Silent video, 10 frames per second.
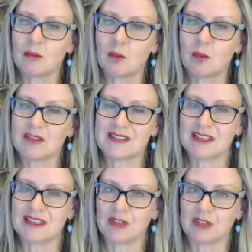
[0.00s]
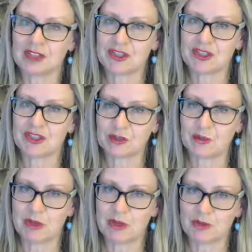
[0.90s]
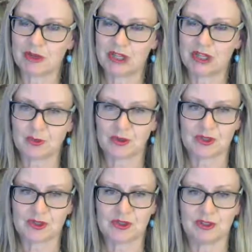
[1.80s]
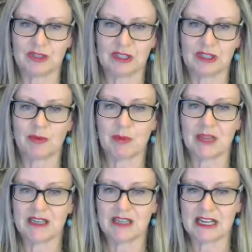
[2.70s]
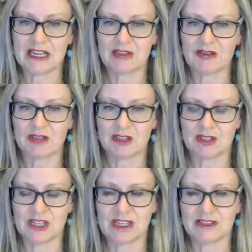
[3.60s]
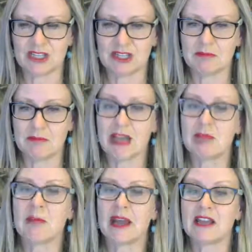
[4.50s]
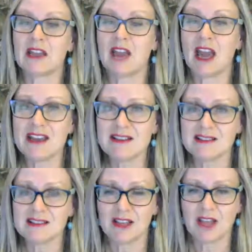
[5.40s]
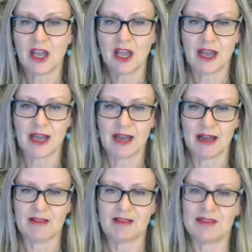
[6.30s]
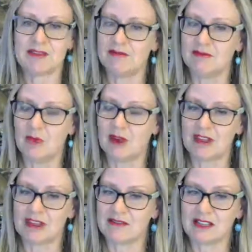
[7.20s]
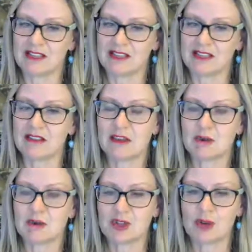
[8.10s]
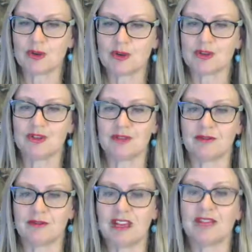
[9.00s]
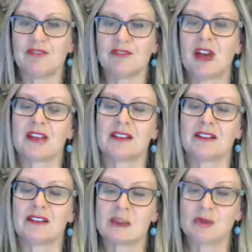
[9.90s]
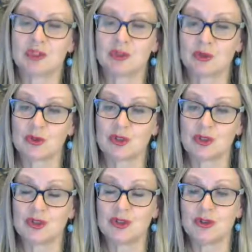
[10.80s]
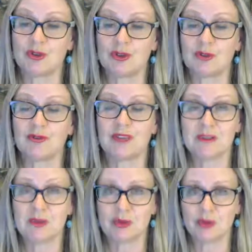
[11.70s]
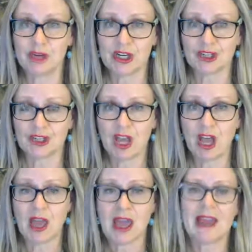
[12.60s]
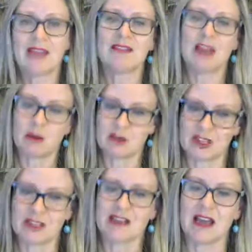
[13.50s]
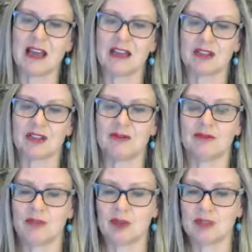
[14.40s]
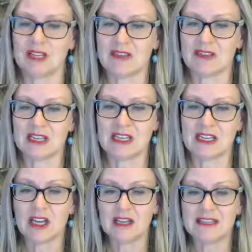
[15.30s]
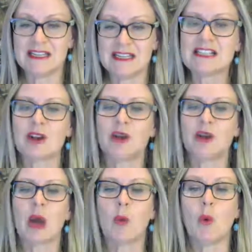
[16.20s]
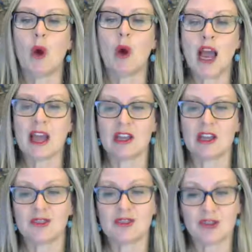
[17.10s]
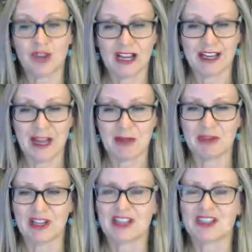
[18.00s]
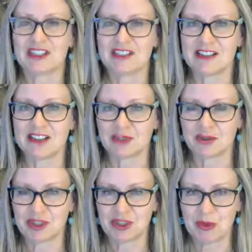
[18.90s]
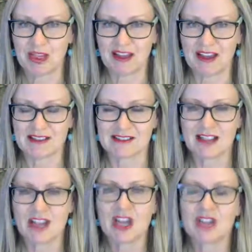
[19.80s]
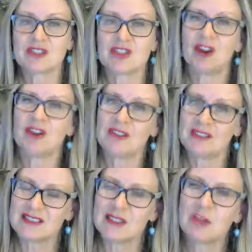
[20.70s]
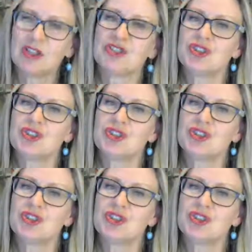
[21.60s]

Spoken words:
what they said in relation to fundamental breach was certainly repeated in the TNT and Main Baker case, where they said there was no doctrine of nullifying an exemption clause due to fundamental breach, and that was again confirmed in the NISO Hawaii, Australia and Malaysian International Shipping case. So similar